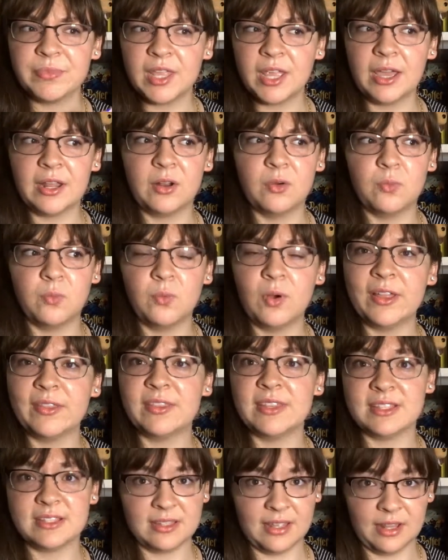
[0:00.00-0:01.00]
kind of what
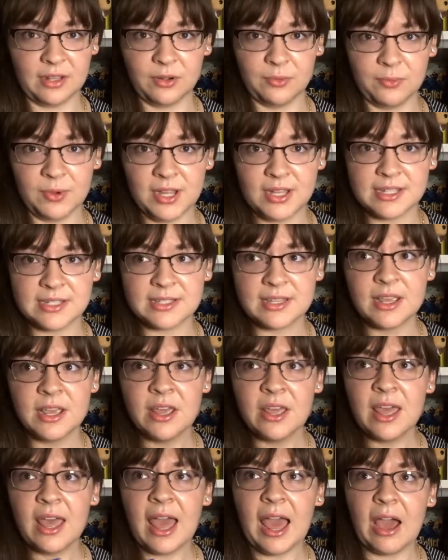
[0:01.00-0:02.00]
this letter was,
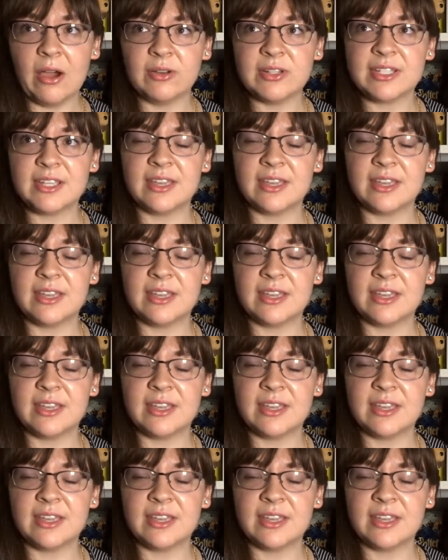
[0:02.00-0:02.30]
how it's